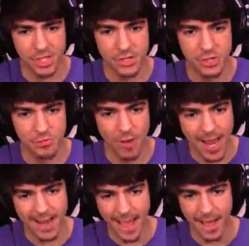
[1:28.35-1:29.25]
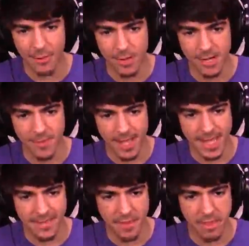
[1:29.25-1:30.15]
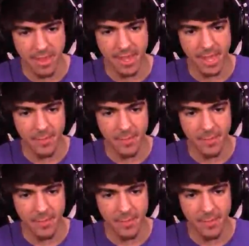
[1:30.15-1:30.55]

shears right now. What am I even thinking